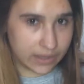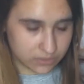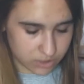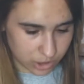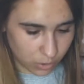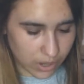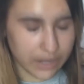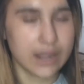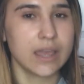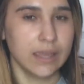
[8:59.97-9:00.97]
and so
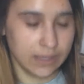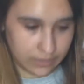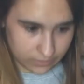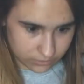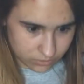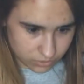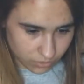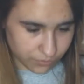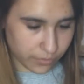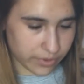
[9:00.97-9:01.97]
on and
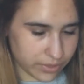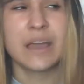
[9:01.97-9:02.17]
so forth.